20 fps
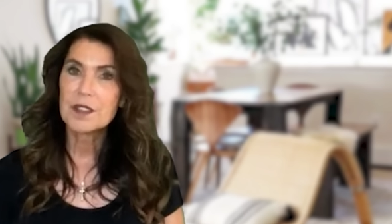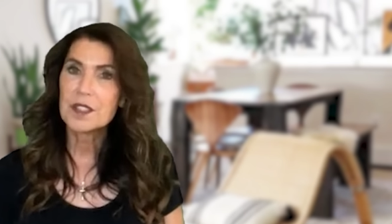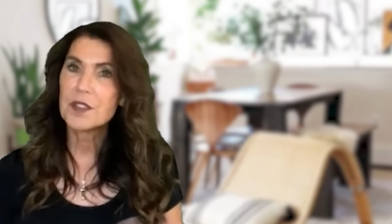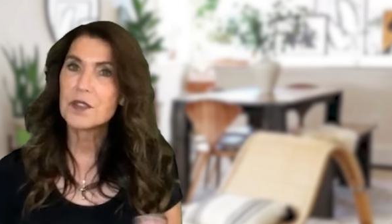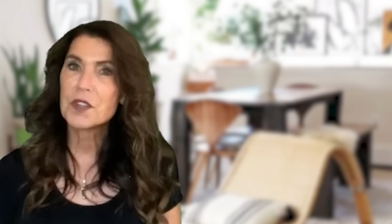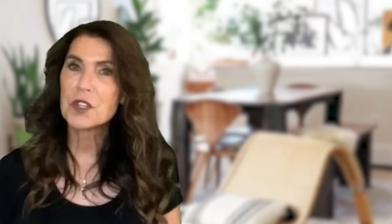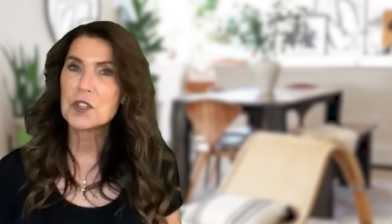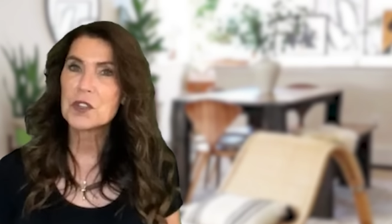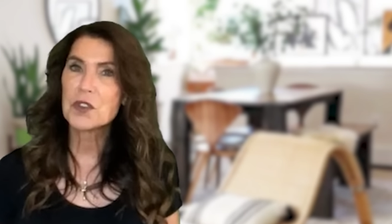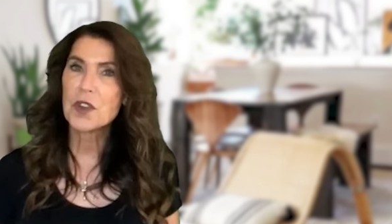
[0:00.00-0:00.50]

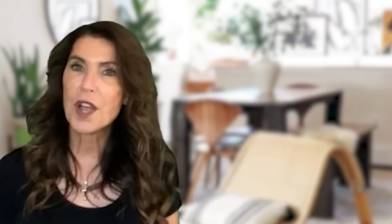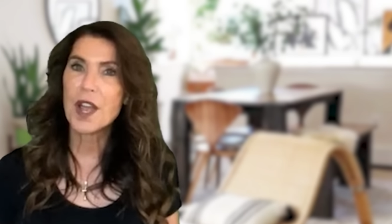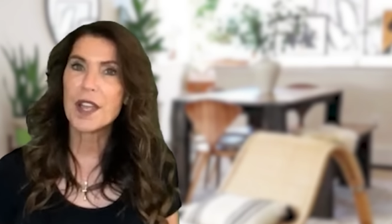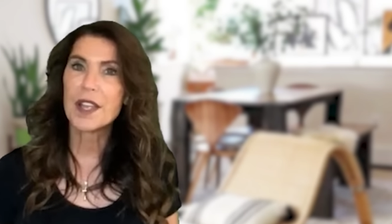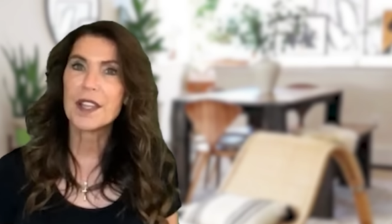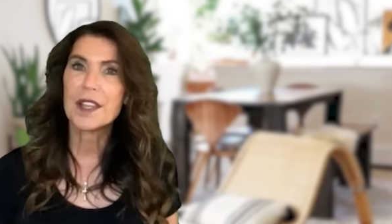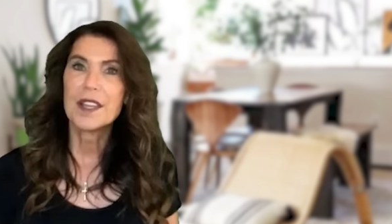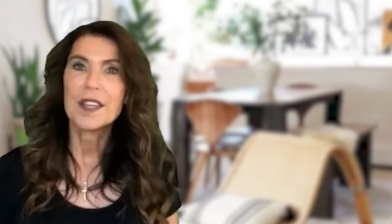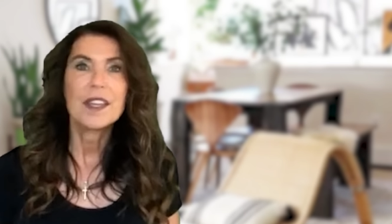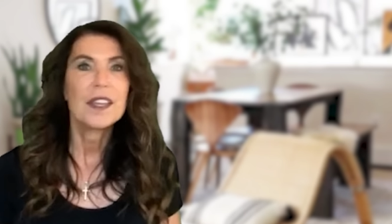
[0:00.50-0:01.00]
Give it a
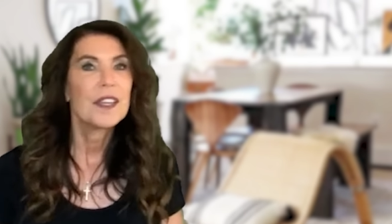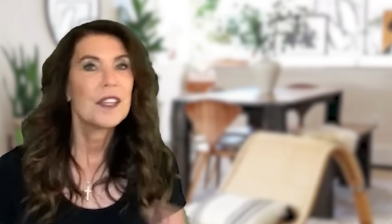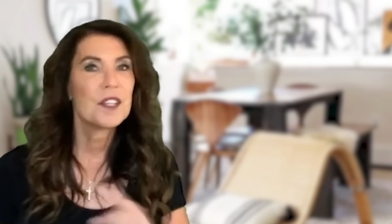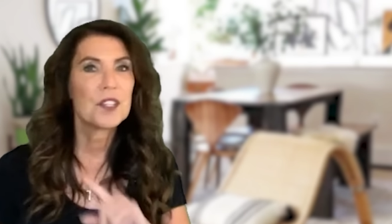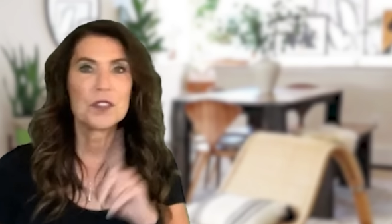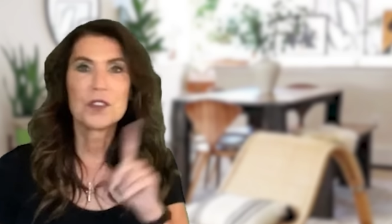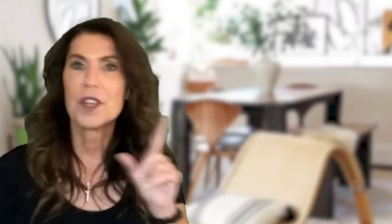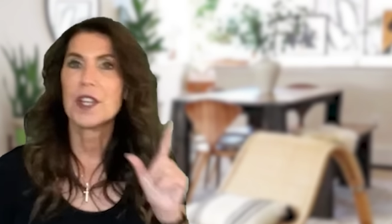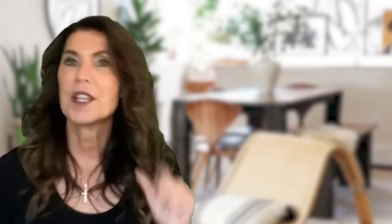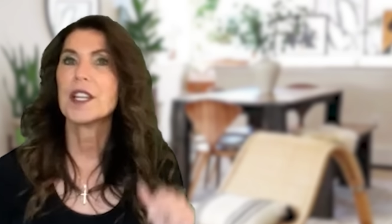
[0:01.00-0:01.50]
try
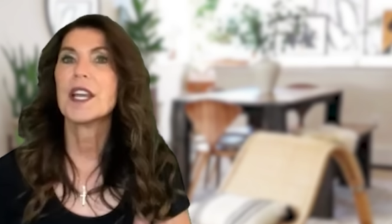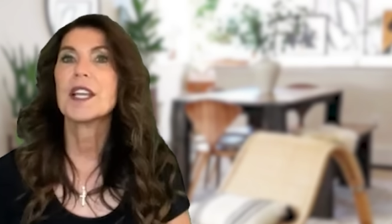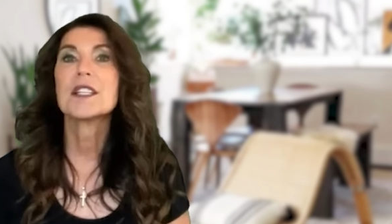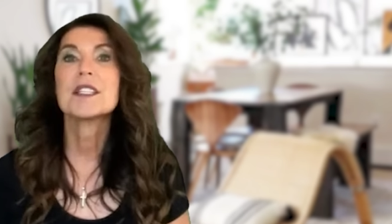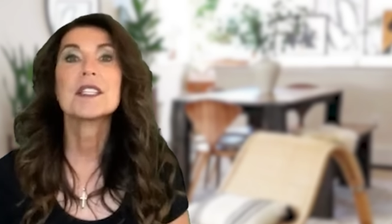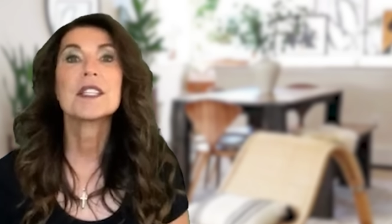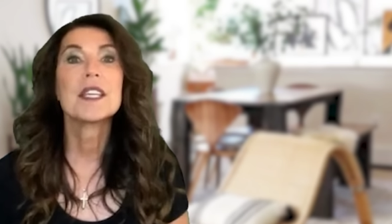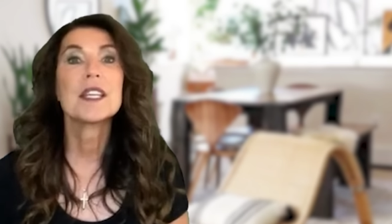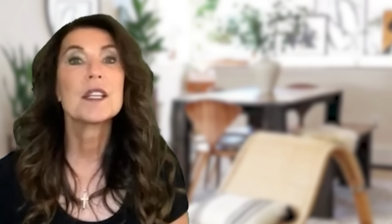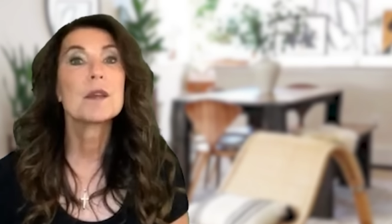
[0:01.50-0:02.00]
and try
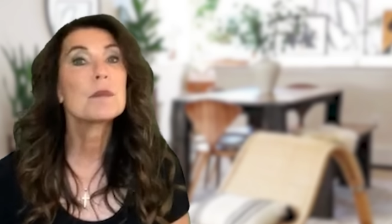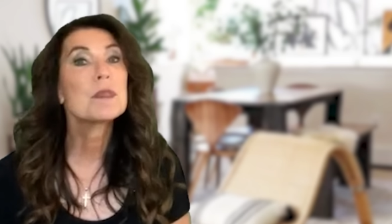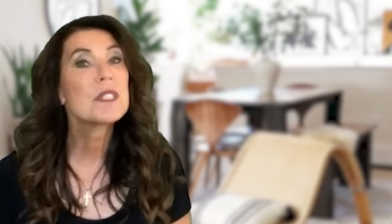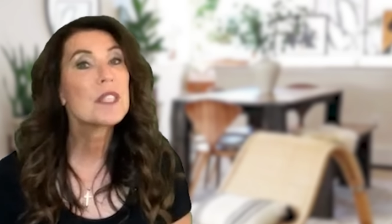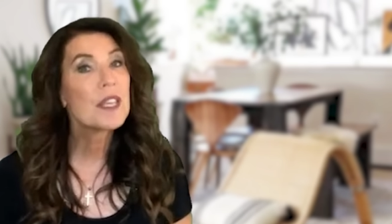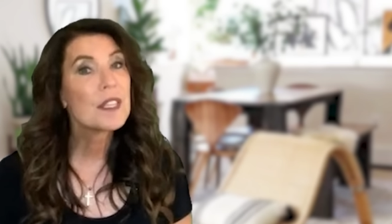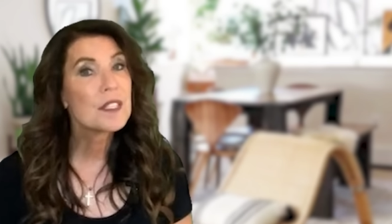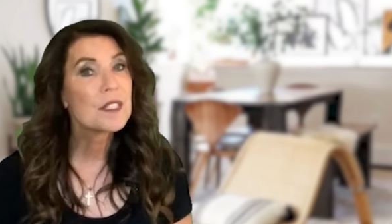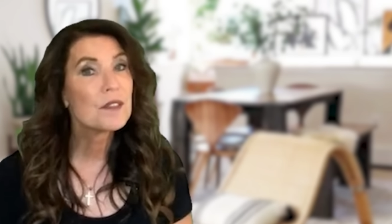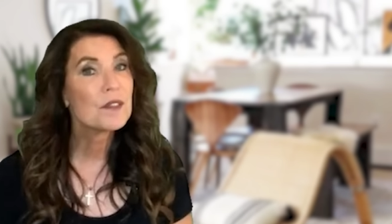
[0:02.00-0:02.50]
not to get
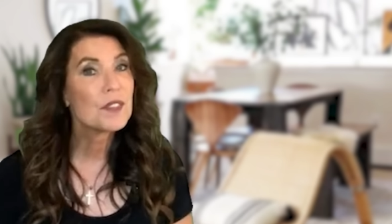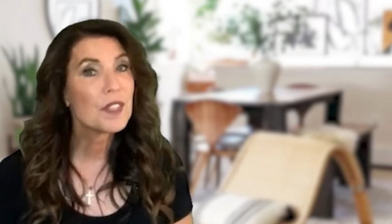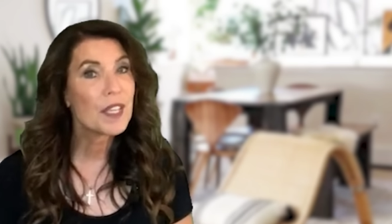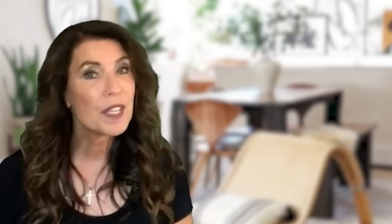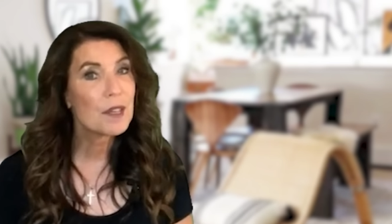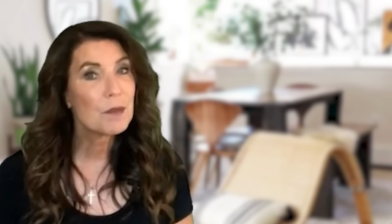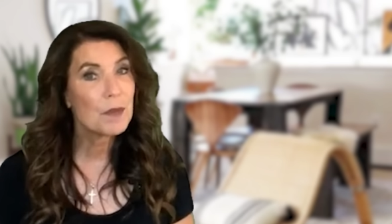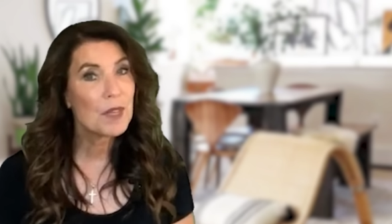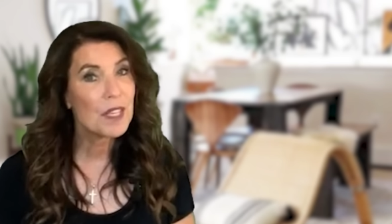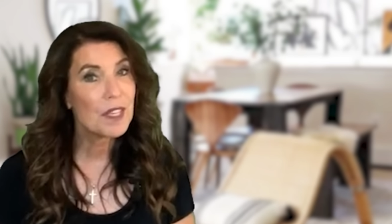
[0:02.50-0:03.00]
obsessive
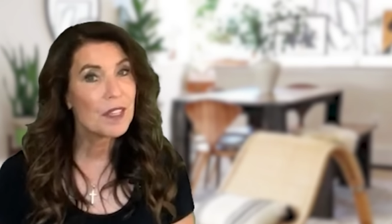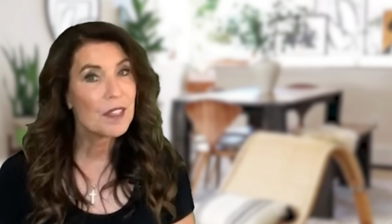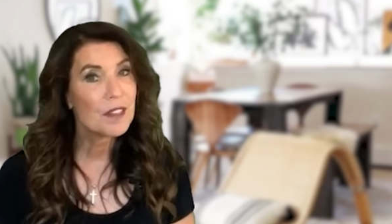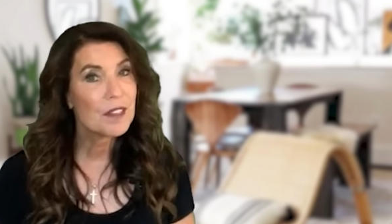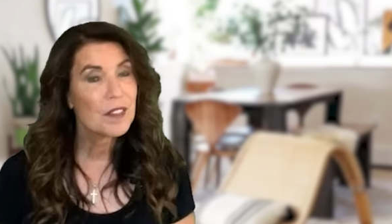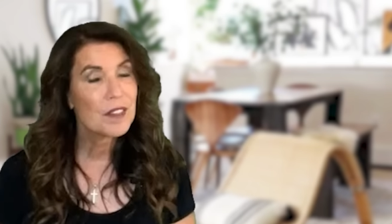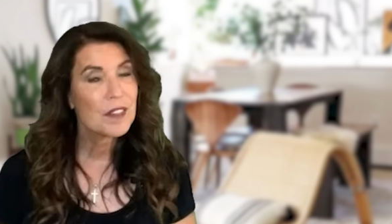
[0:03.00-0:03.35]
like me.